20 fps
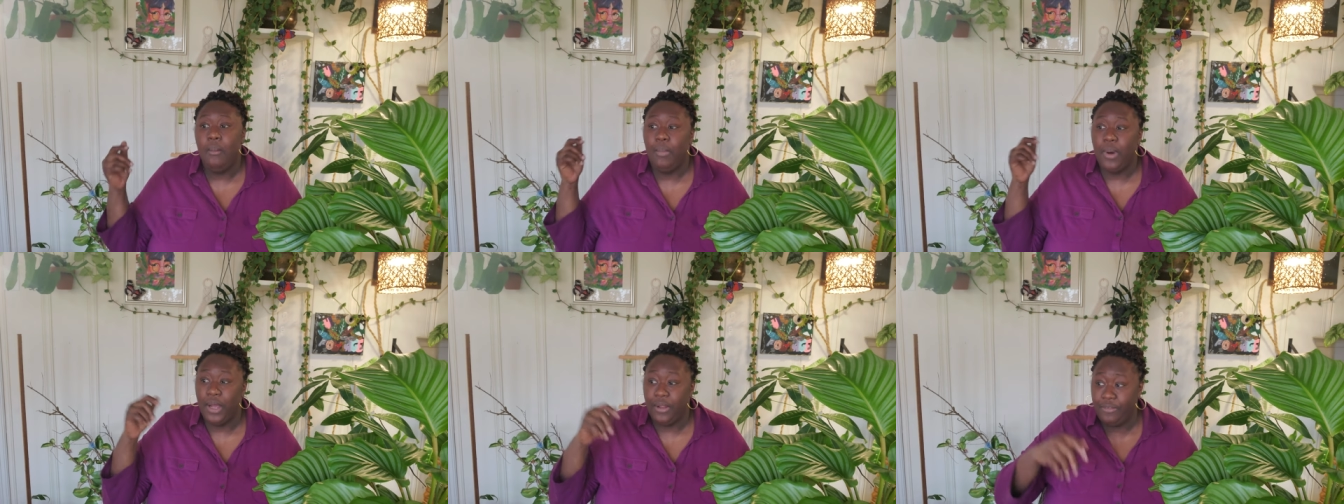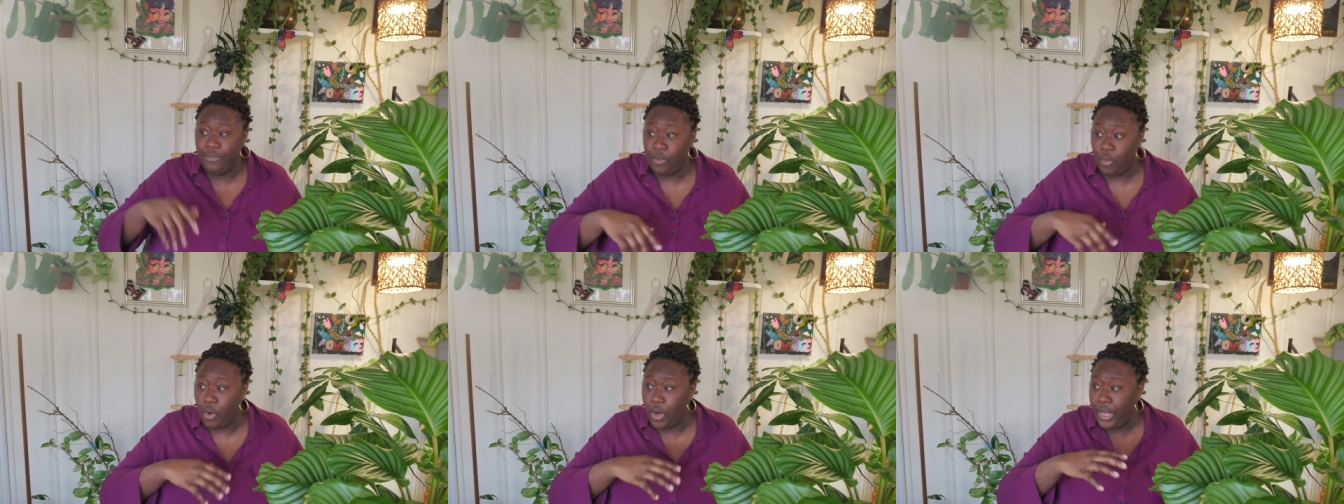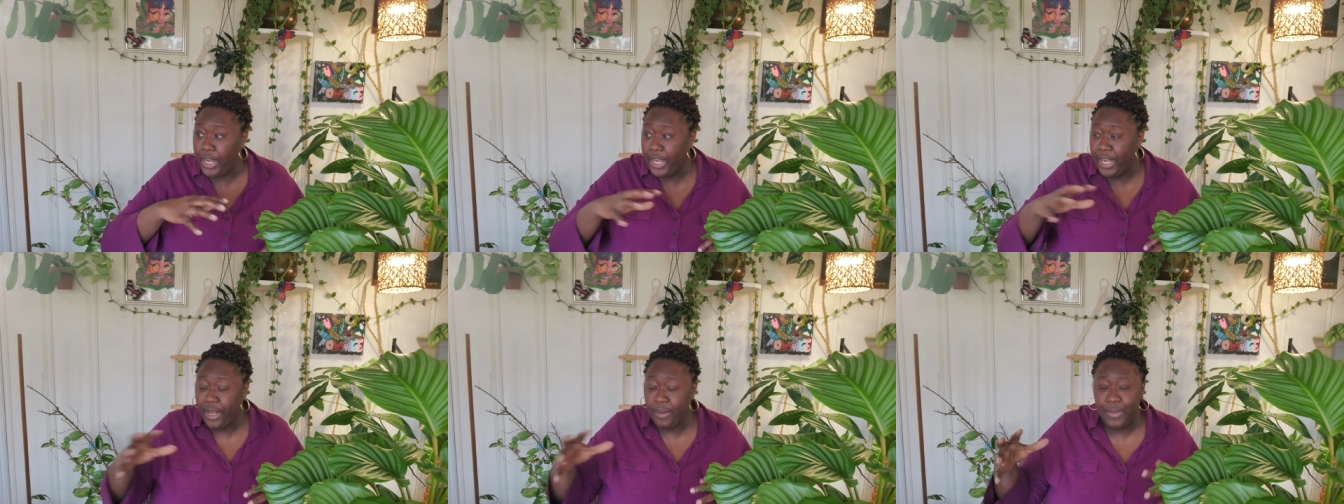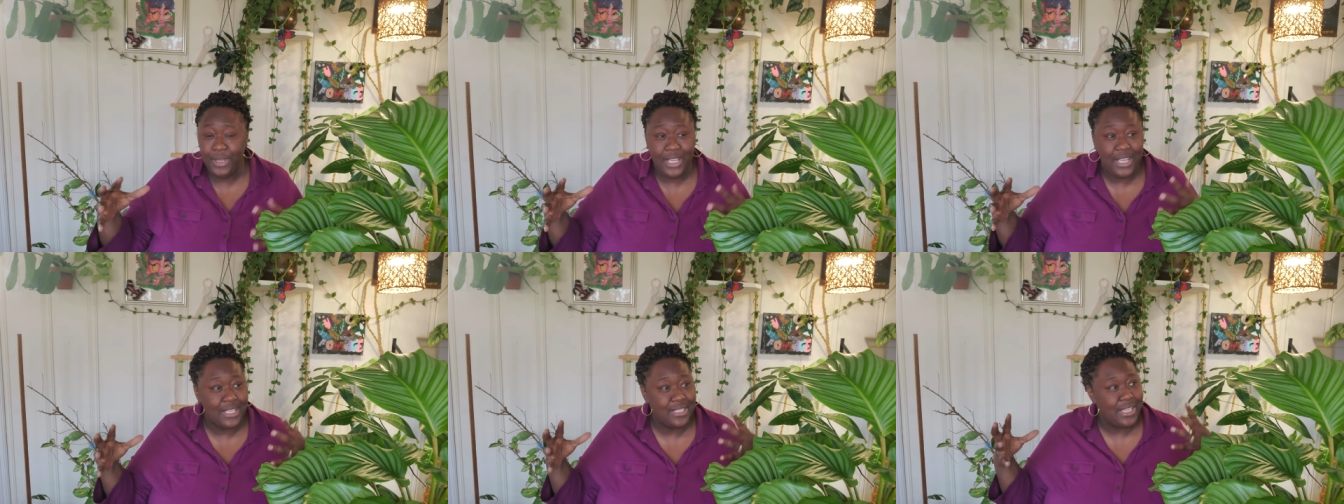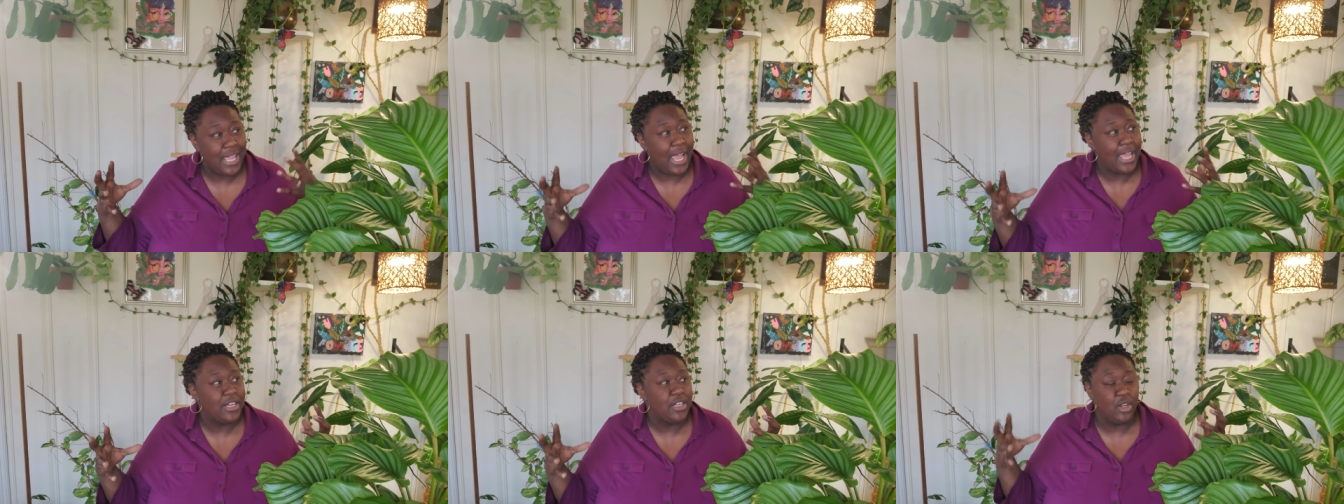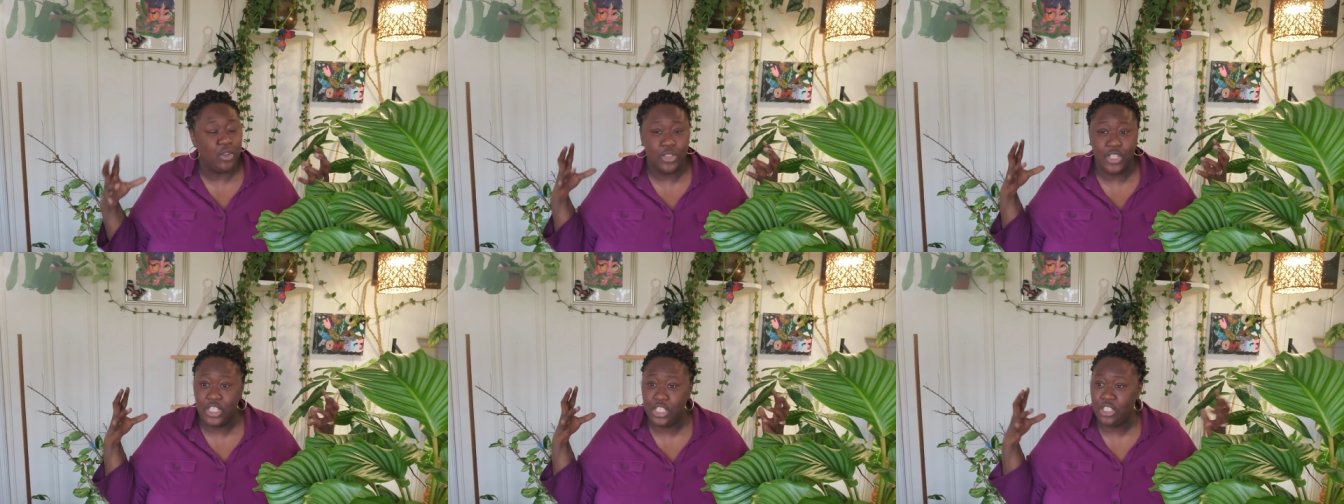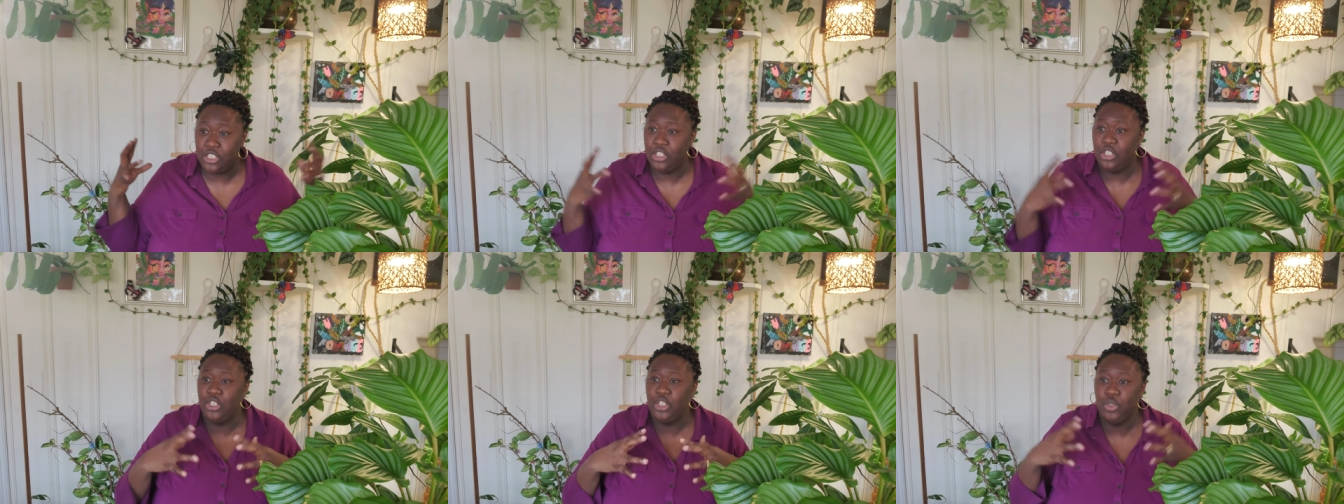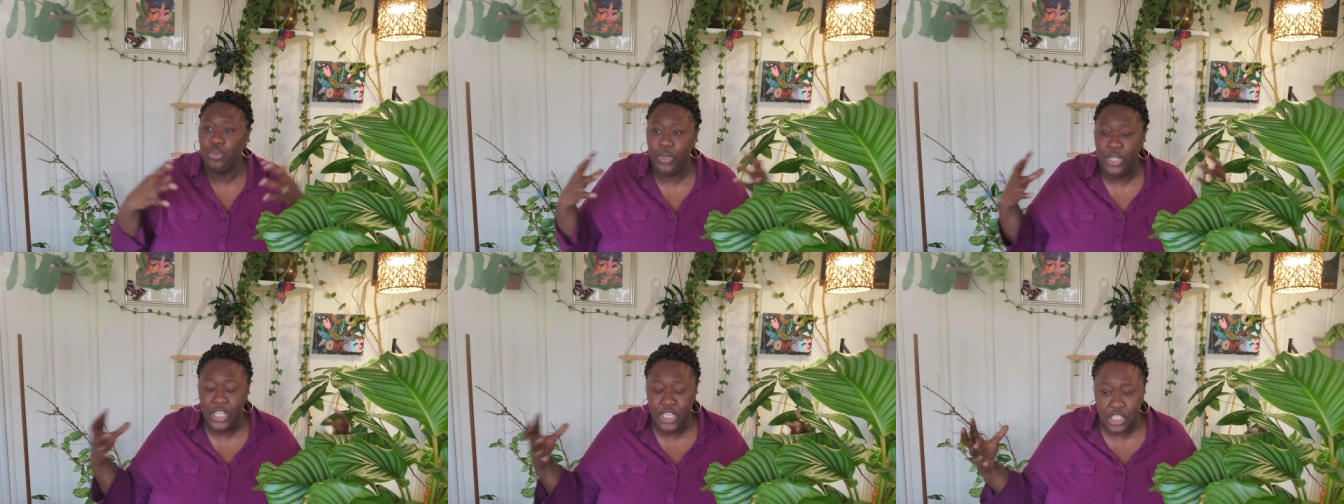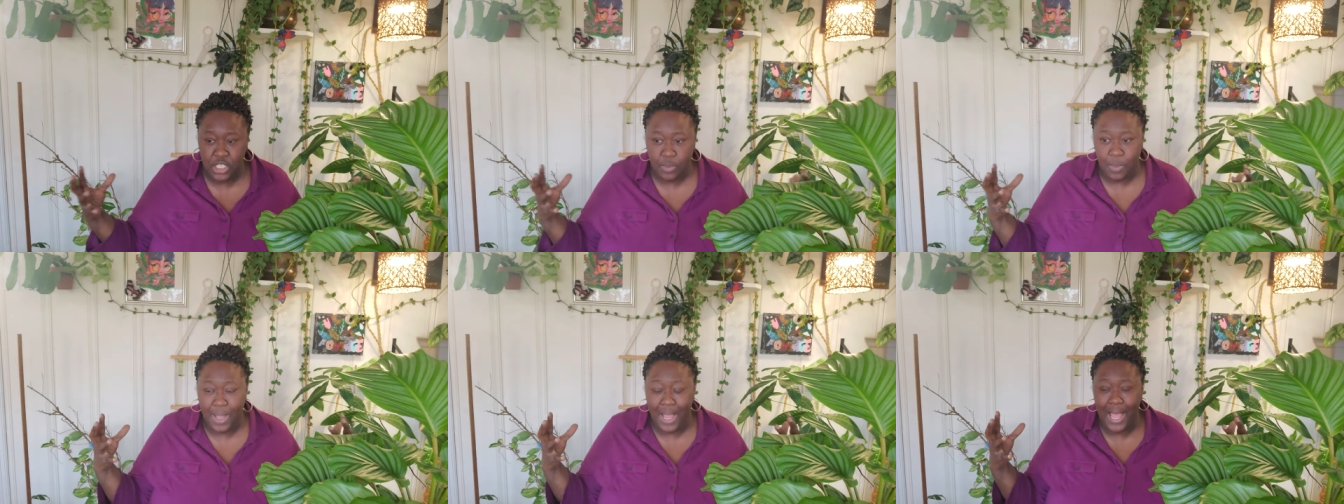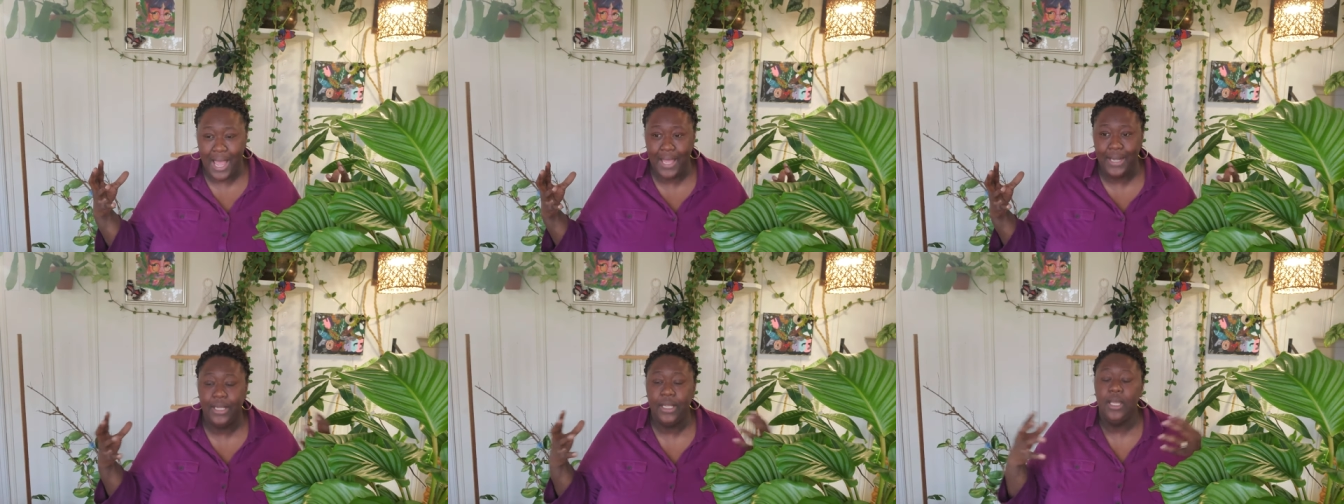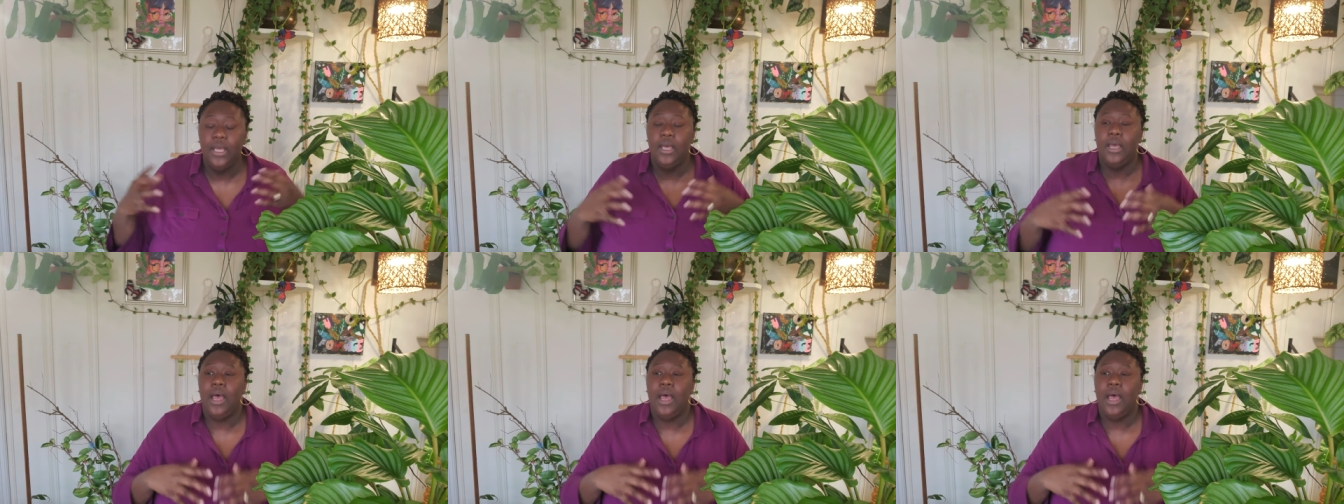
but for here, because I know this is the sweet spot,